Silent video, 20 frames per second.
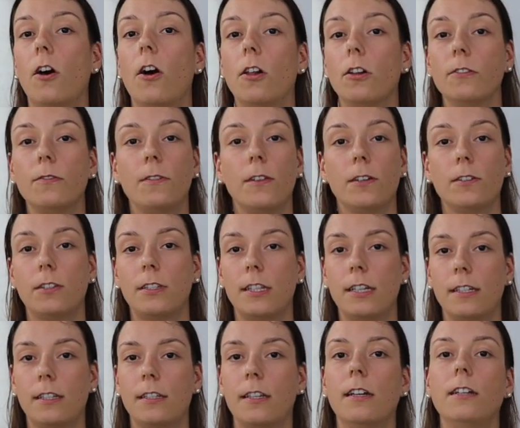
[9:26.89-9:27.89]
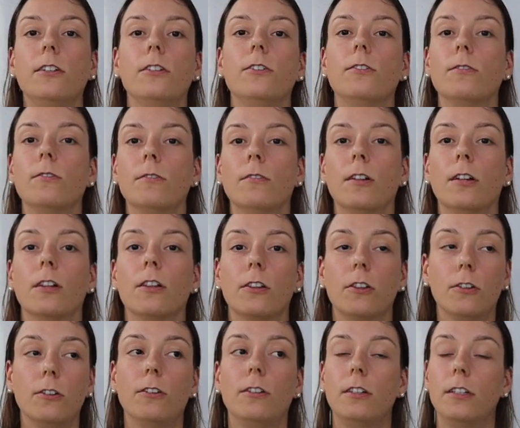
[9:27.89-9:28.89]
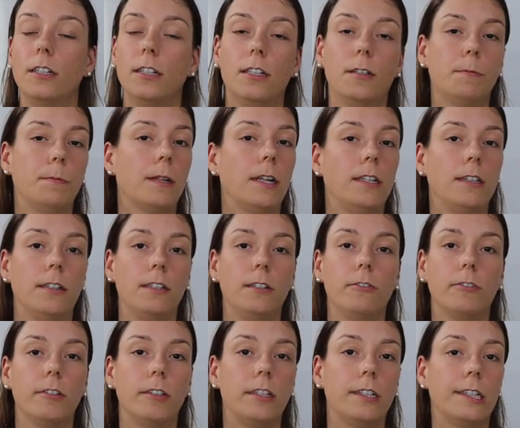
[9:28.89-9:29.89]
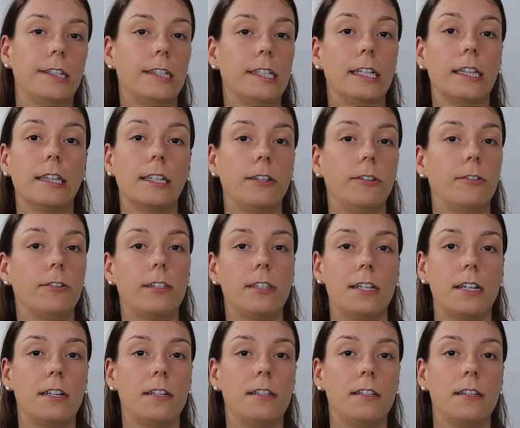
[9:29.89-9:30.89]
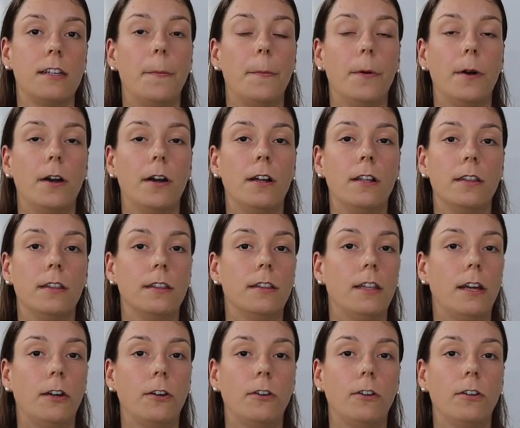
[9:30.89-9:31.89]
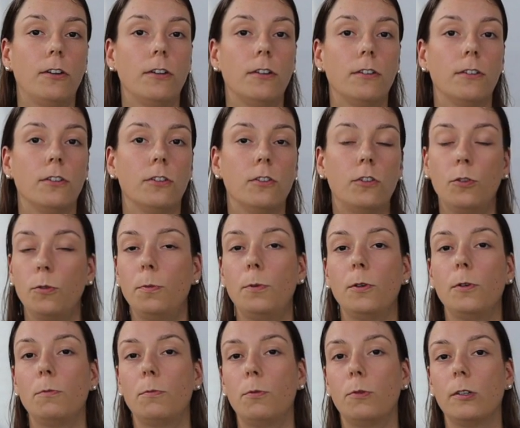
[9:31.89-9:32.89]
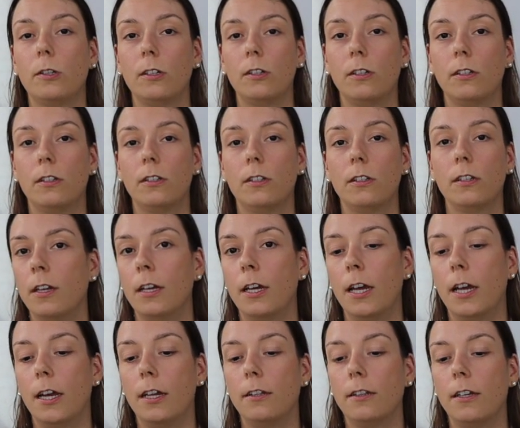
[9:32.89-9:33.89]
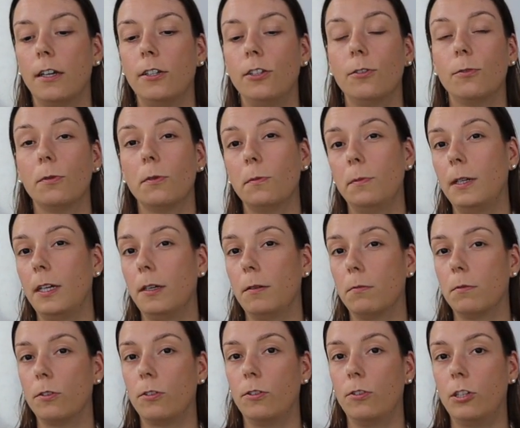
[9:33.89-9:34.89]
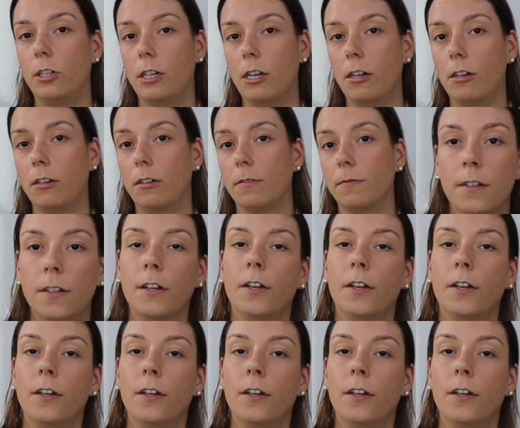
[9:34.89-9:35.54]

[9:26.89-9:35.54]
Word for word: All of those things that you learn in applied linguistics, in linguistics, but that are super important and that you will be able to share.